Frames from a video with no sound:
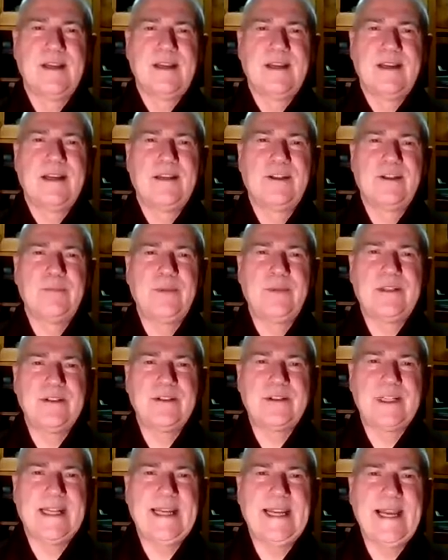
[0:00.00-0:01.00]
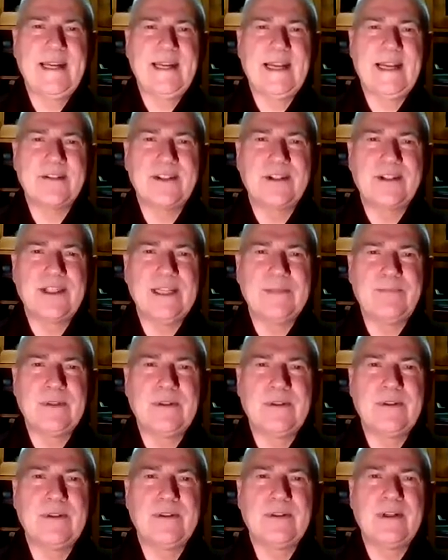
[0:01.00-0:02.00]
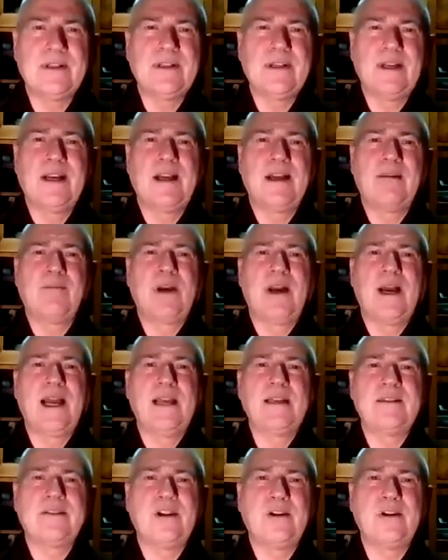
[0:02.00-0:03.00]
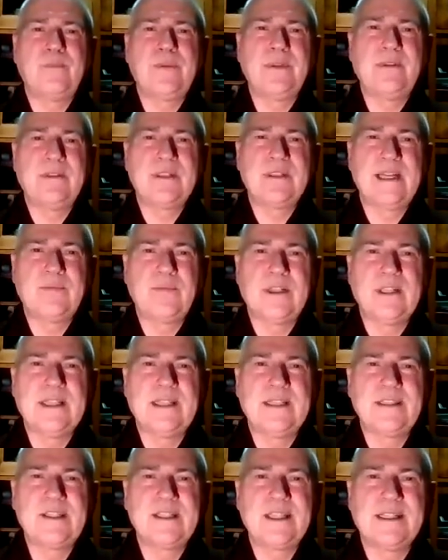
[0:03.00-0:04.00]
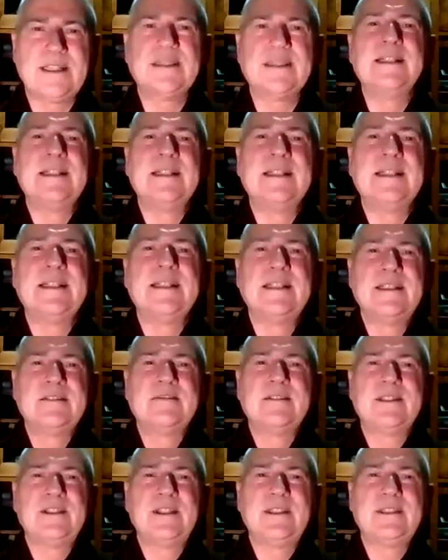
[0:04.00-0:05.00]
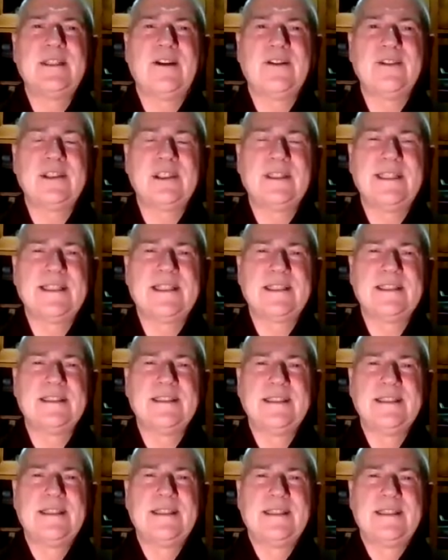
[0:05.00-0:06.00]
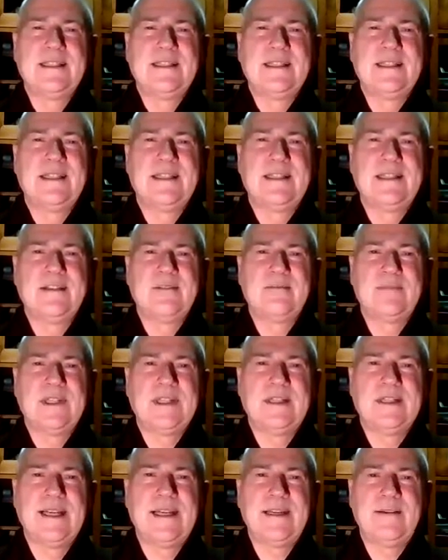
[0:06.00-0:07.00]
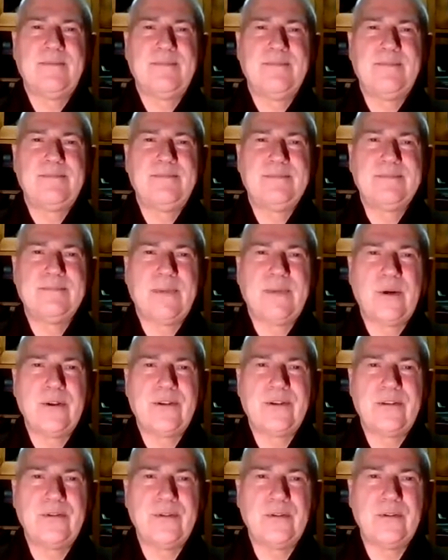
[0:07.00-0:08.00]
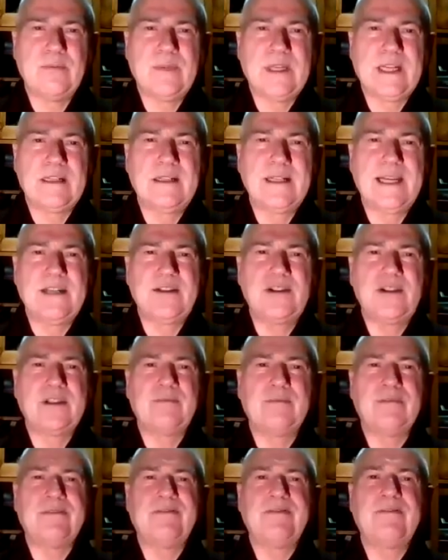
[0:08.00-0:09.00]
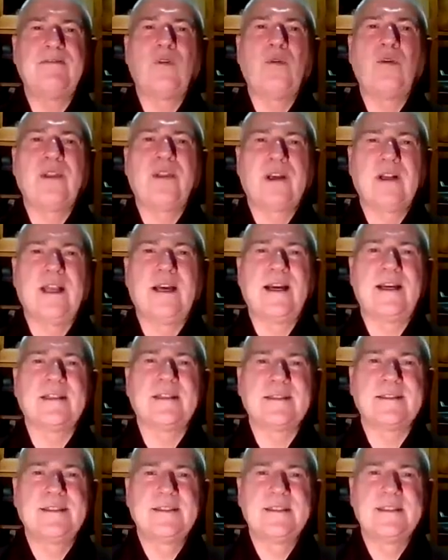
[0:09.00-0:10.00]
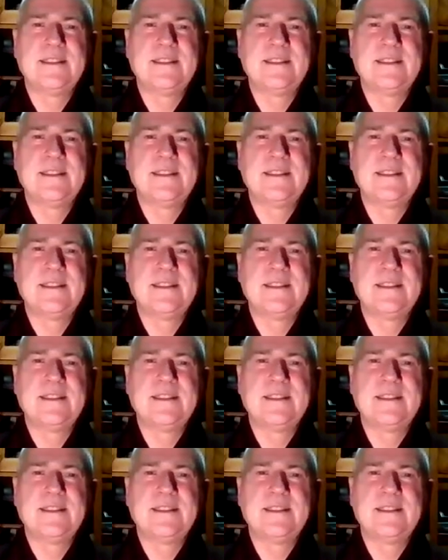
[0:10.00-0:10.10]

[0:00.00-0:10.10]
I know because Leanne has to keep her eyes open, same with Licia when she's hosting, and they both do the meditation before the class,